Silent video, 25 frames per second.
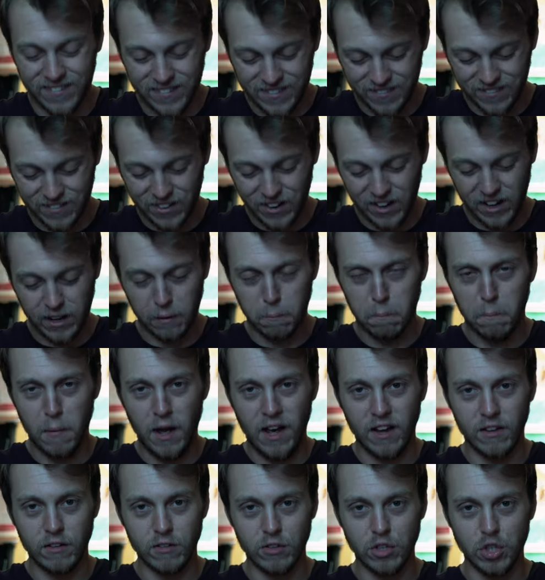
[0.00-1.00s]
when you've got like a
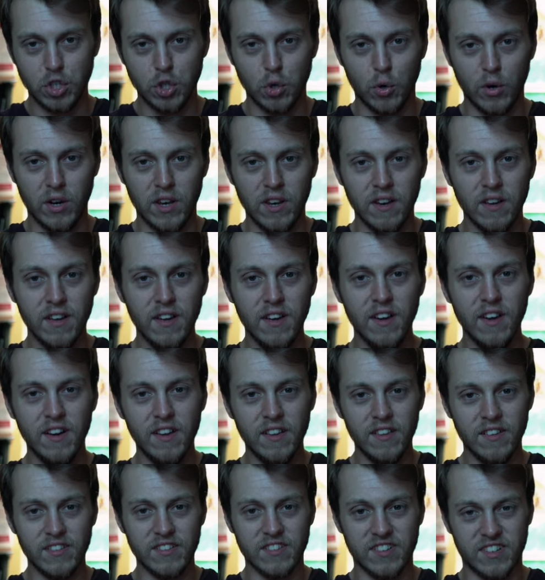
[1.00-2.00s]
metal joint
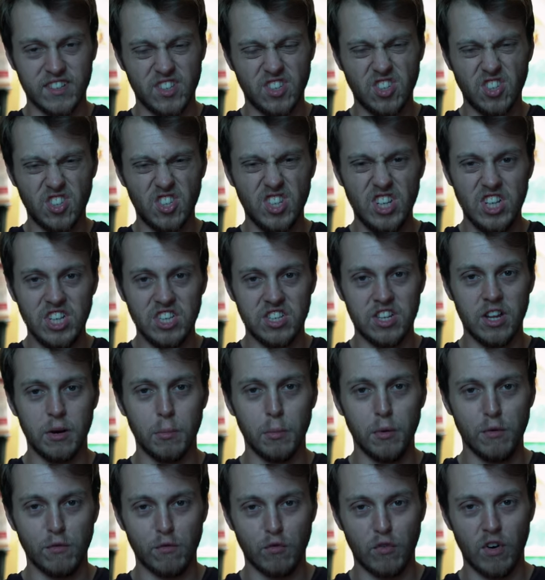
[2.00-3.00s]
that's like seized up
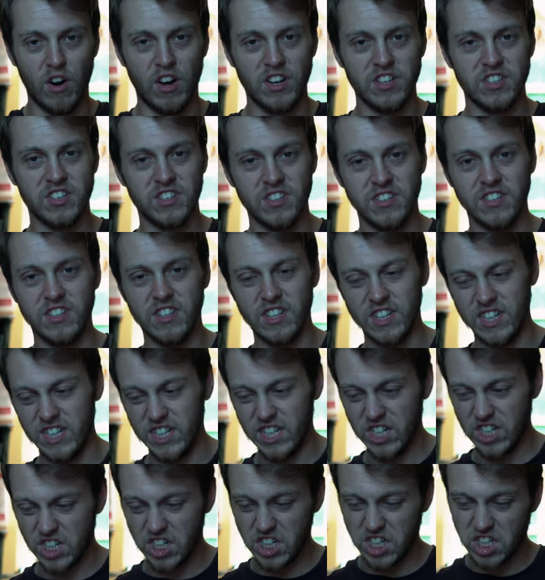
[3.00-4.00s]
with rust and you like
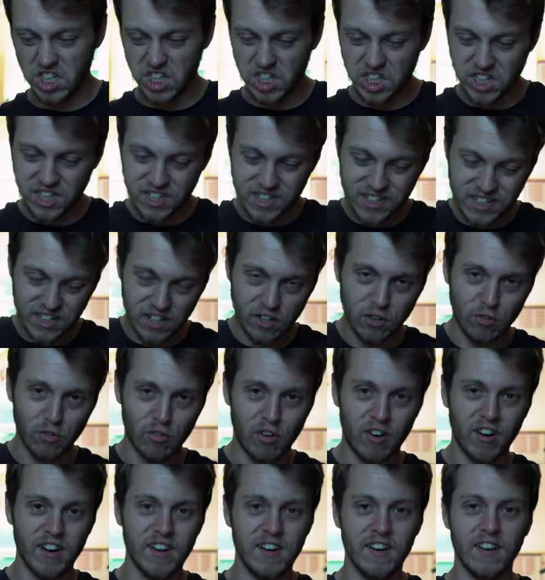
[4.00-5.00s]
and
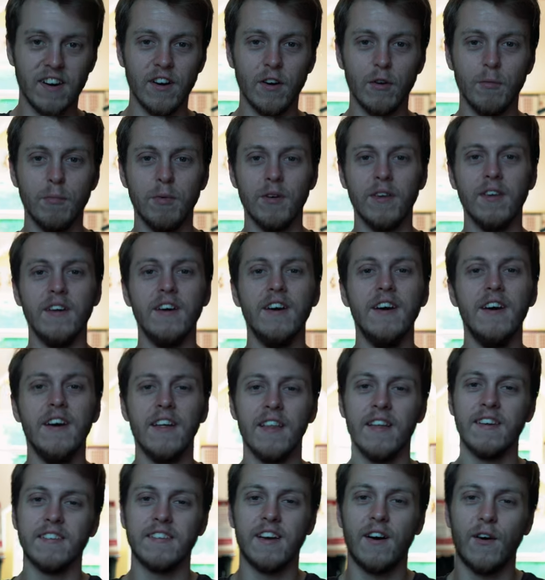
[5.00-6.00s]
grind it open,
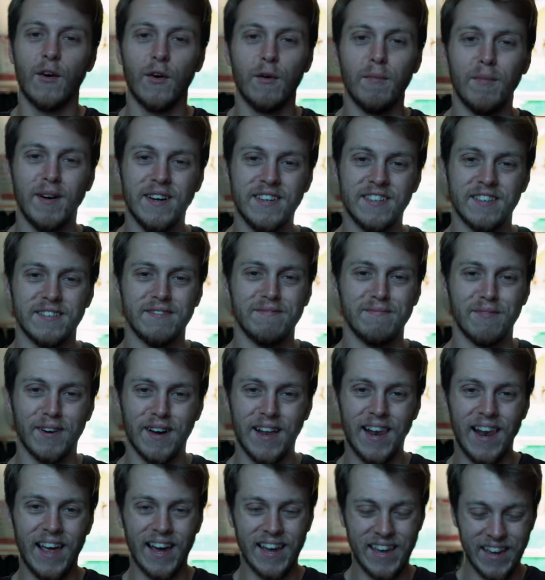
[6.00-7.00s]
that's how I imagine my
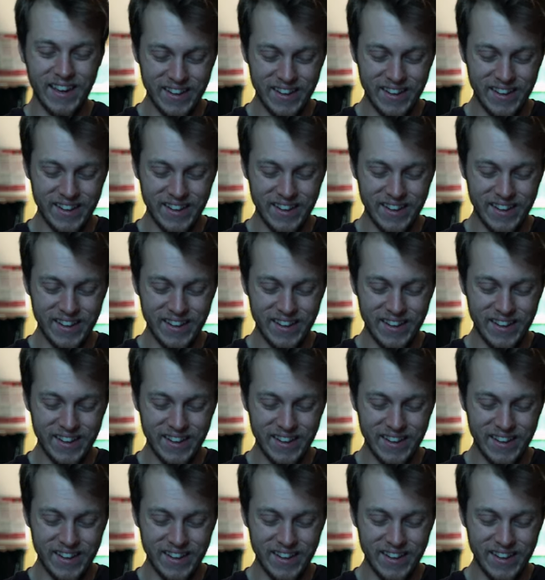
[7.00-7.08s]
leg